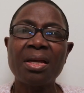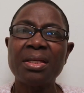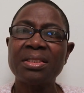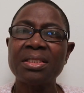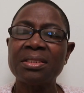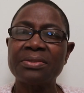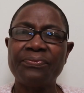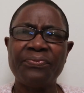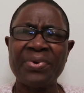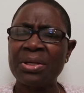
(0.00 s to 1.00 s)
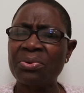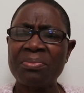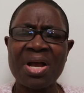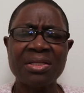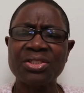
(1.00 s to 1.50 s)
it is
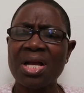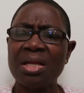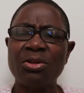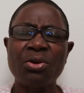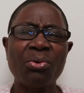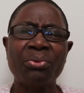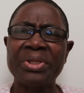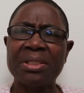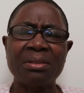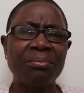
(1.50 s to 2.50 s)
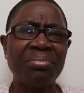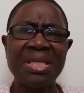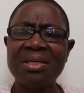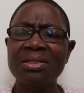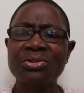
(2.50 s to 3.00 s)
very much annoying
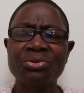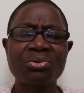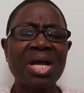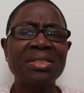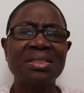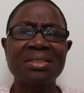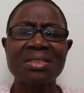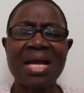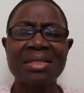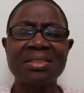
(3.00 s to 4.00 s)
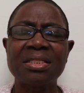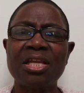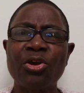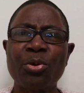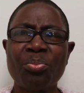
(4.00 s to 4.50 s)
being stranded at
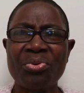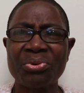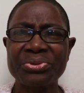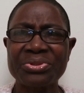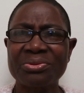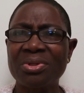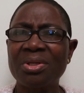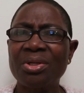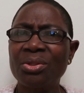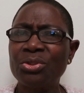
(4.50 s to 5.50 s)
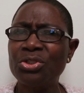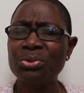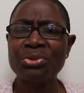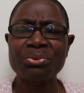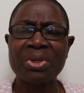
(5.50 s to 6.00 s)
an airport
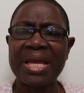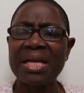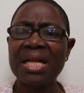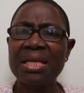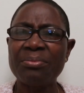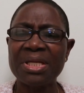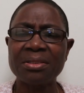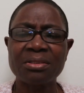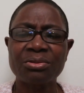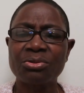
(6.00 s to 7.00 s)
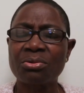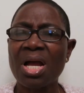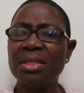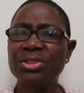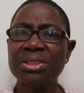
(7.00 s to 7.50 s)
due to inclement
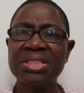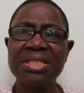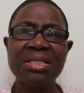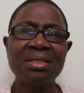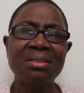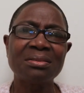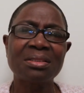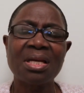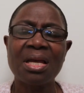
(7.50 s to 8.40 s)
tragedy,